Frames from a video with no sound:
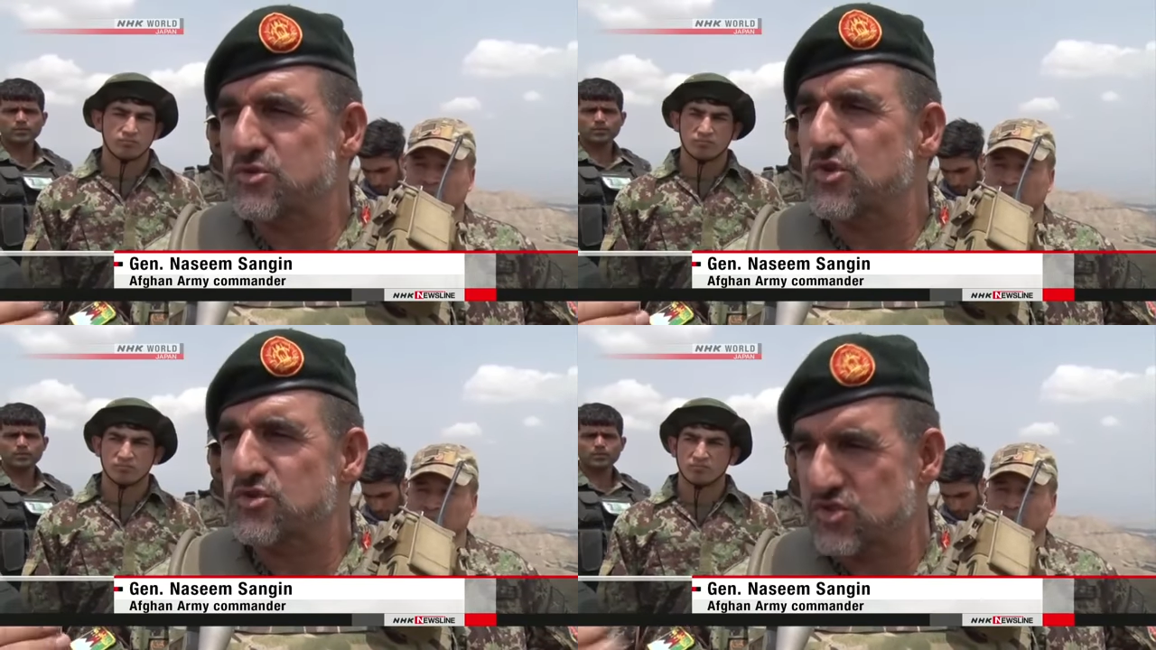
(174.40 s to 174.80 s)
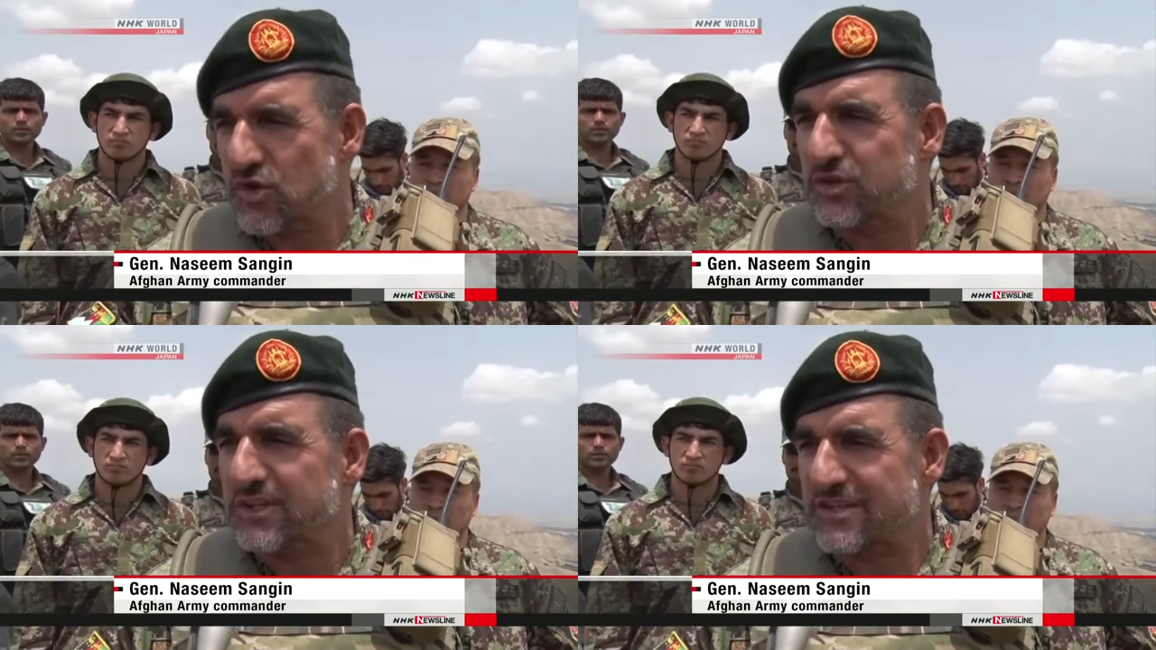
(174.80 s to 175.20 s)
Speaker 1: the
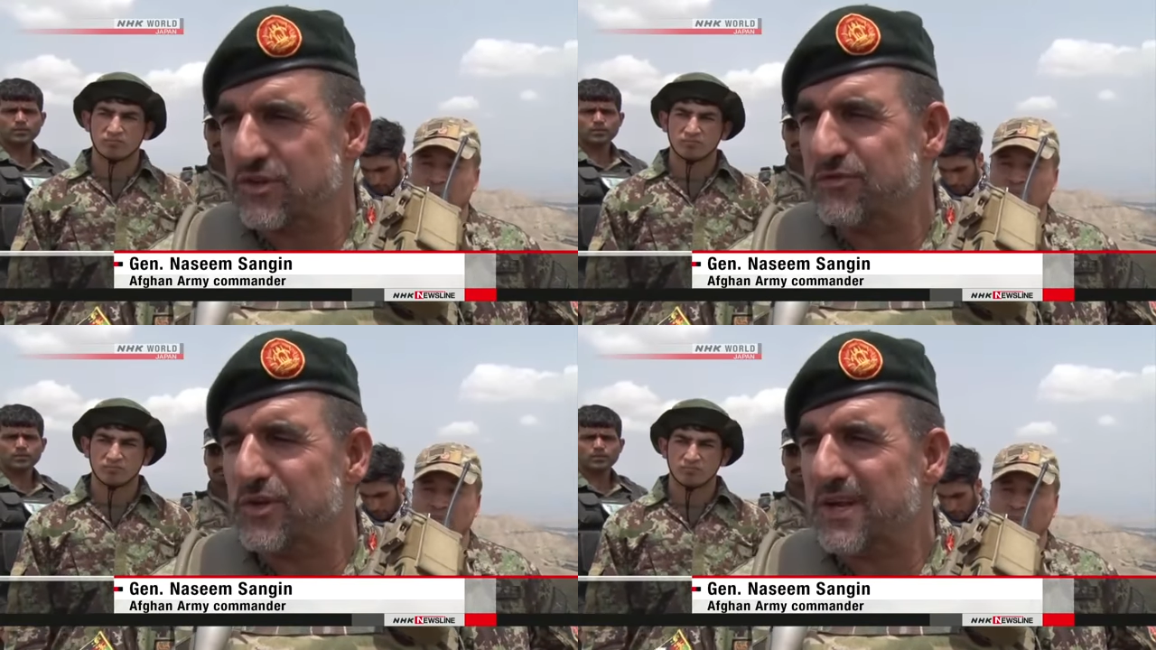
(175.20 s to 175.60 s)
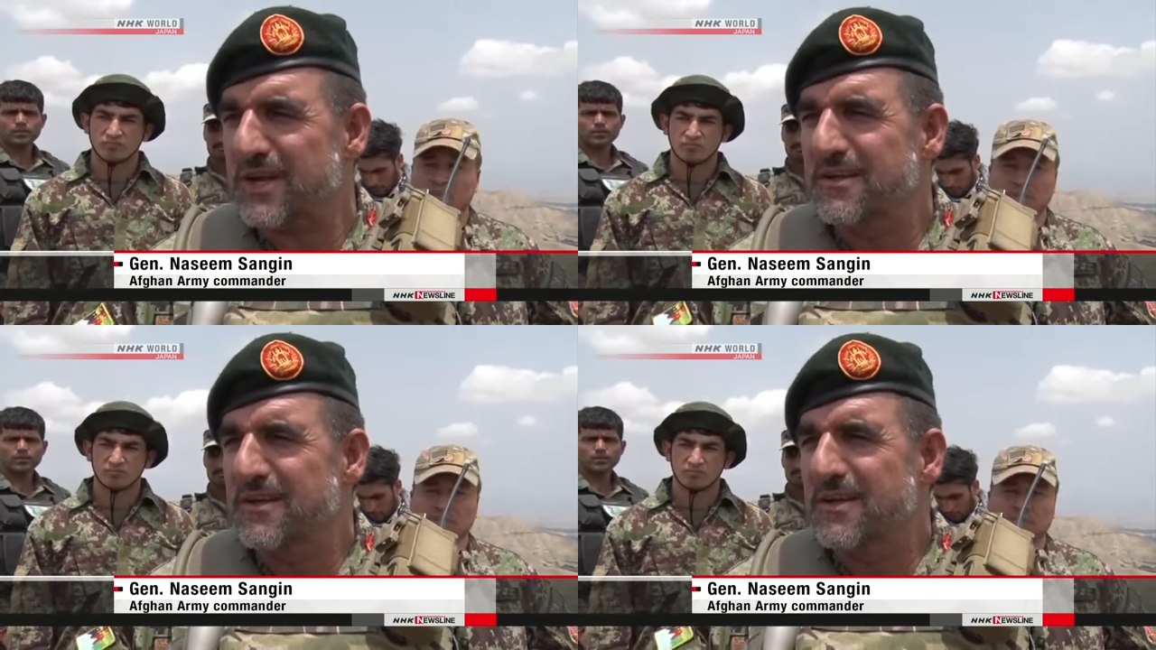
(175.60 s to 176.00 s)
Islamic State
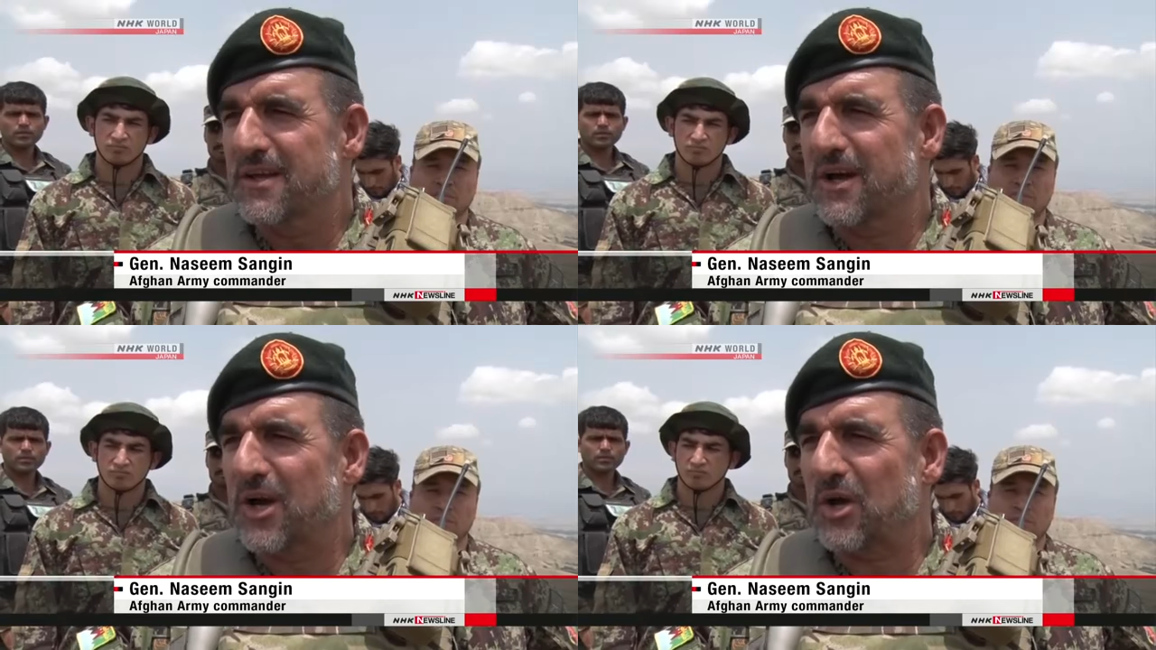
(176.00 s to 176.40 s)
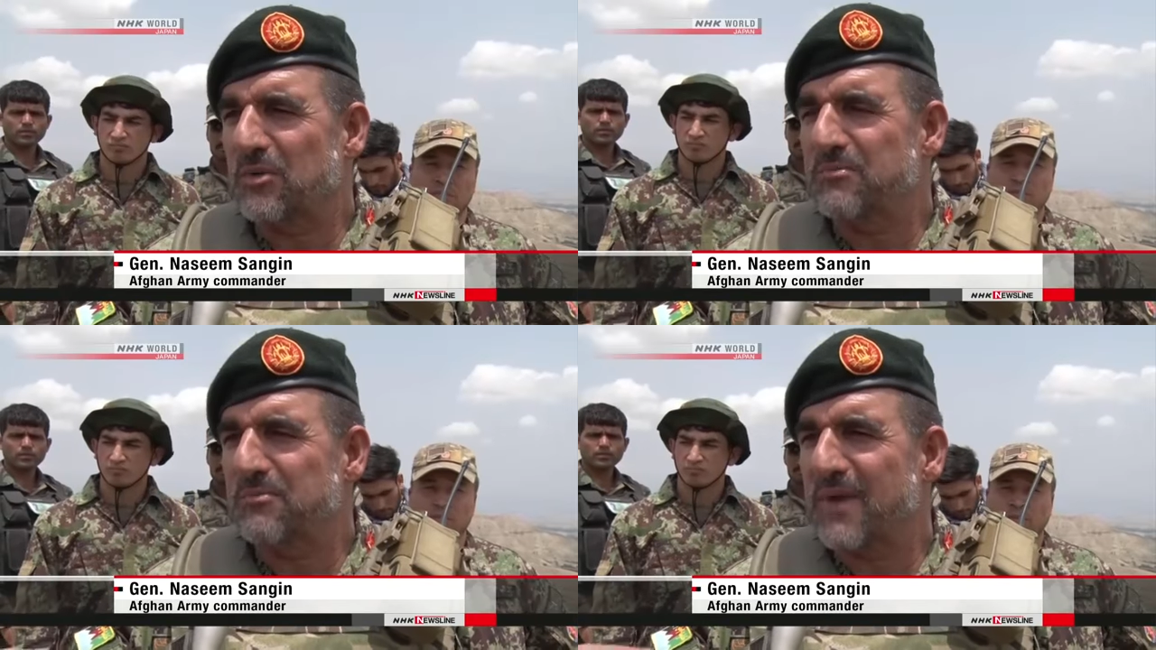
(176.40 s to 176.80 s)
group is well
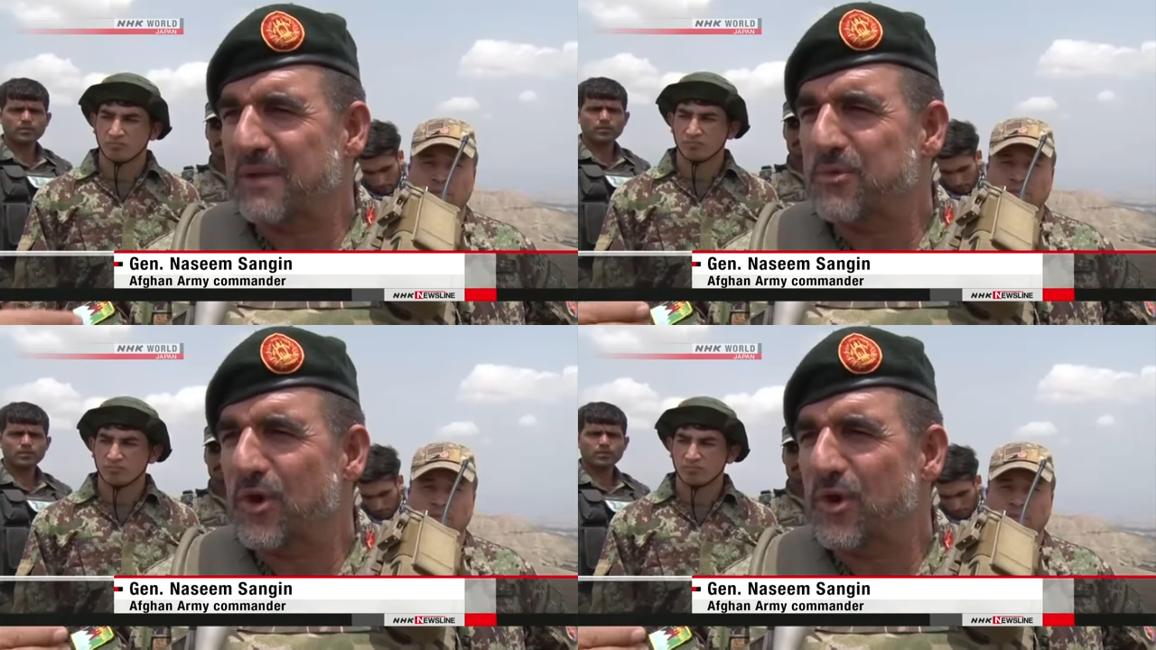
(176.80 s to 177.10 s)
equipped.